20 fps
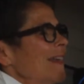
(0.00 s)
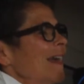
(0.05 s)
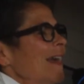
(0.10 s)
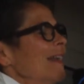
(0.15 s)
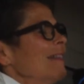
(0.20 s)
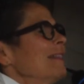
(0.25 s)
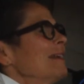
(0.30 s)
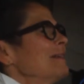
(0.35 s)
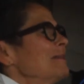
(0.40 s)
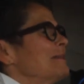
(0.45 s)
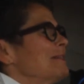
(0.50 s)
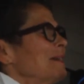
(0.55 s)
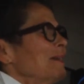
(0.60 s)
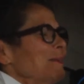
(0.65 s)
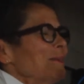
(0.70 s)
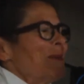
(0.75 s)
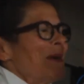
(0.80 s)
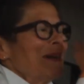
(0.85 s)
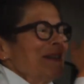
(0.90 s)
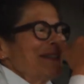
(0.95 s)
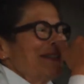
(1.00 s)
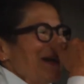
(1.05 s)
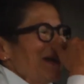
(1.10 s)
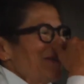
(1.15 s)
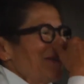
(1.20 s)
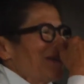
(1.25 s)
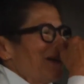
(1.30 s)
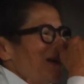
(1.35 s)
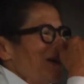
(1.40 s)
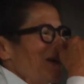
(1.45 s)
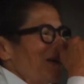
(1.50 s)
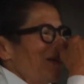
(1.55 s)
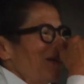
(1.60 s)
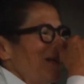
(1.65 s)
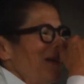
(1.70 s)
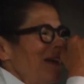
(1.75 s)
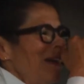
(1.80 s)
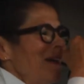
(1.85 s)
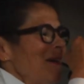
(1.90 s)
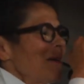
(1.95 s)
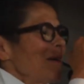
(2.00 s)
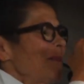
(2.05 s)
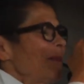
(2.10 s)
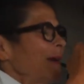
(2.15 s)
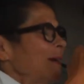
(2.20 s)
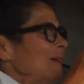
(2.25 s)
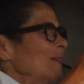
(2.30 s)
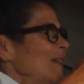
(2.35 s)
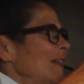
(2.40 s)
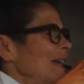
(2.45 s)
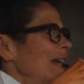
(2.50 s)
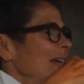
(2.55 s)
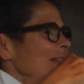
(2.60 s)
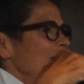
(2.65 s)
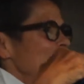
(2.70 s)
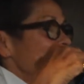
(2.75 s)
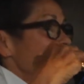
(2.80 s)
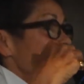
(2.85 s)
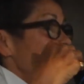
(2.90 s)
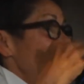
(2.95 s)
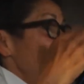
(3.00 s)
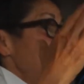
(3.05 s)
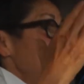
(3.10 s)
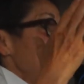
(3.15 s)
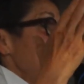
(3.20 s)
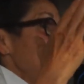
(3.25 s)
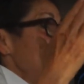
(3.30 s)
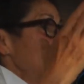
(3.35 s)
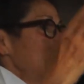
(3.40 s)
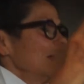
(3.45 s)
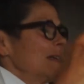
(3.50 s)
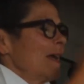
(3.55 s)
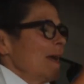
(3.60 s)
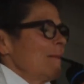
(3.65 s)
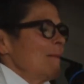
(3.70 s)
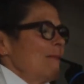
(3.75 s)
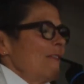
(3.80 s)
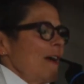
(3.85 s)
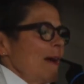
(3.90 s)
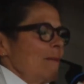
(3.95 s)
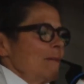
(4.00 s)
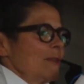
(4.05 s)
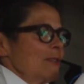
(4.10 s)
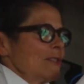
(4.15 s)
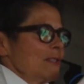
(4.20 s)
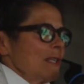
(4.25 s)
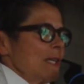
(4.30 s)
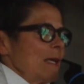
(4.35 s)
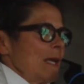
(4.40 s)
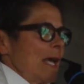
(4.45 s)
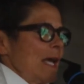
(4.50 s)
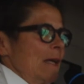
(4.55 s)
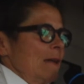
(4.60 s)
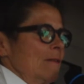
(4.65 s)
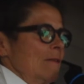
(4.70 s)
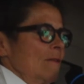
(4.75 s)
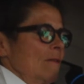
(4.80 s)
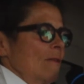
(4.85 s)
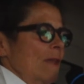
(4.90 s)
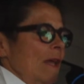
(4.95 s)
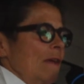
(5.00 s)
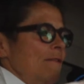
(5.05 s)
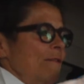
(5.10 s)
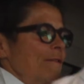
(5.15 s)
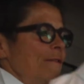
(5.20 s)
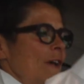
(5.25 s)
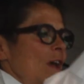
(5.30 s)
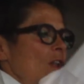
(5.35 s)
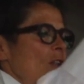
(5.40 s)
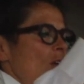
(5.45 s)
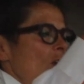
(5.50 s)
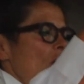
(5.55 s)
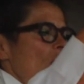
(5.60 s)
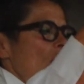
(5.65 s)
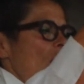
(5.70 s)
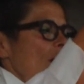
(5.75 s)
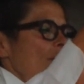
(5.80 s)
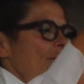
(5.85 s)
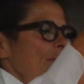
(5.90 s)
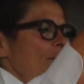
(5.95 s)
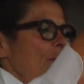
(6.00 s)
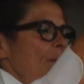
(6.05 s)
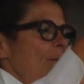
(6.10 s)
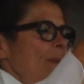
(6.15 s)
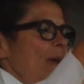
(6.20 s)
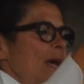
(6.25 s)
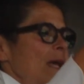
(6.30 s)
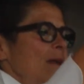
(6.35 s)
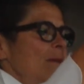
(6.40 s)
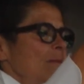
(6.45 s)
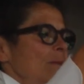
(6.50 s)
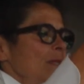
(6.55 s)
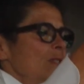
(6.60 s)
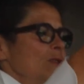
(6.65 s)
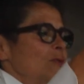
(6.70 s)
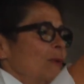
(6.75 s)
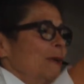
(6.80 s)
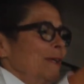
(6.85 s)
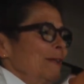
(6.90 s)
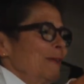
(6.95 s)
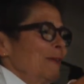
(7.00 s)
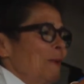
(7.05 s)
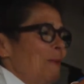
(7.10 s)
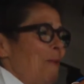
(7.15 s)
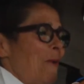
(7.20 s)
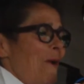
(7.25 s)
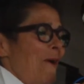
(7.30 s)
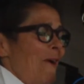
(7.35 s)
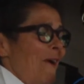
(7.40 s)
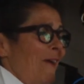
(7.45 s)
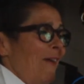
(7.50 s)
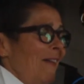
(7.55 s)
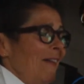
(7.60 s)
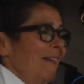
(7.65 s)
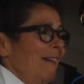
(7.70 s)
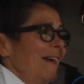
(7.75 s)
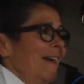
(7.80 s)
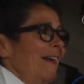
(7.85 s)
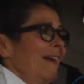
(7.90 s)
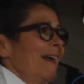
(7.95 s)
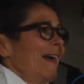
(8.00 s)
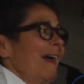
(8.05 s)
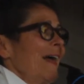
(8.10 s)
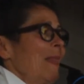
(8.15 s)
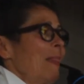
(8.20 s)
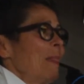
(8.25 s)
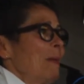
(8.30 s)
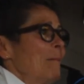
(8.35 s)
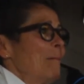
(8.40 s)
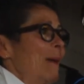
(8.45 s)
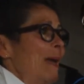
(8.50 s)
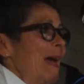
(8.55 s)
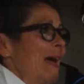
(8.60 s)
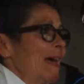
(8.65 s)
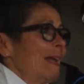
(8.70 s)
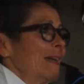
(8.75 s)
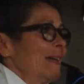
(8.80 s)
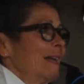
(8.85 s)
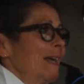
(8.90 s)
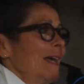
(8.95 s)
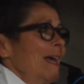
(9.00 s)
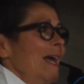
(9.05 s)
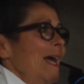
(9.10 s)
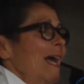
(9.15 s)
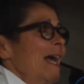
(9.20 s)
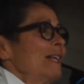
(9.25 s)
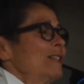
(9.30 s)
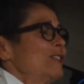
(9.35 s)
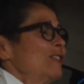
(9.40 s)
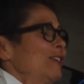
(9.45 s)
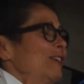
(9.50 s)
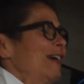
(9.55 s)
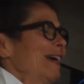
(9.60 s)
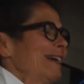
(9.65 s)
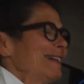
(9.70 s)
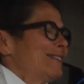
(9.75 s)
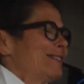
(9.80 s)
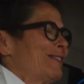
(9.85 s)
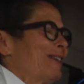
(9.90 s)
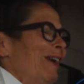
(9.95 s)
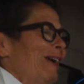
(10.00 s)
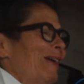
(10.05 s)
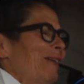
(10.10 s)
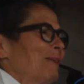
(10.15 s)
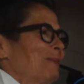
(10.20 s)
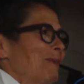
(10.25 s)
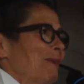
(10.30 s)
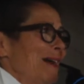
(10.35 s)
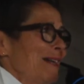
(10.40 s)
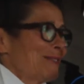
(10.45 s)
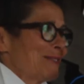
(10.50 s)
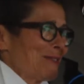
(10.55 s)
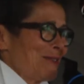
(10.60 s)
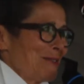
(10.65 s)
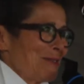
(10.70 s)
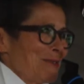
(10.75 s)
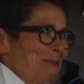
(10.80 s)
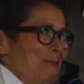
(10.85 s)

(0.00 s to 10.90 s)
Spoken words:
And then one time, Carl apparently had this. He came fabulously and fell off the bed between the wall and the bed, and she had to call rescue.